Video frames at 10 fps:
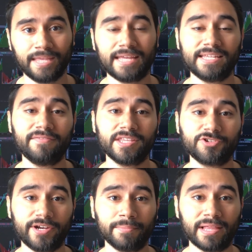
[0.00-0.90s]
And even the
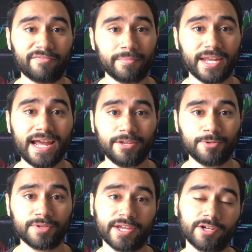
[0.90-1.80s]
trading platform that I
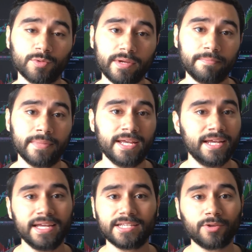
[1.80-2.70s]
use, Thinkorswim,
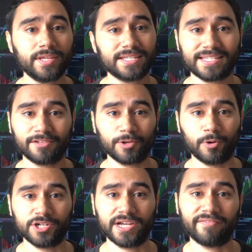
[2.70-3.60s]
is only a
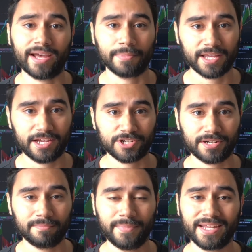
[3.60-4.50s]
single-core Java
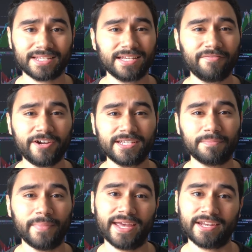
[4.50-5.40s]
application, meaning it's not very
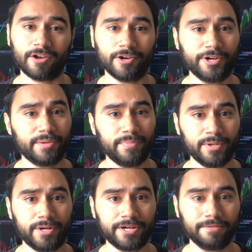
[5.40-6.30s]
demanding on your
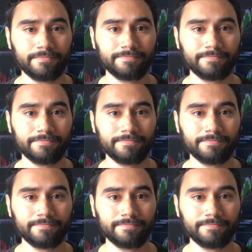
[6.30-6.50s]
computer.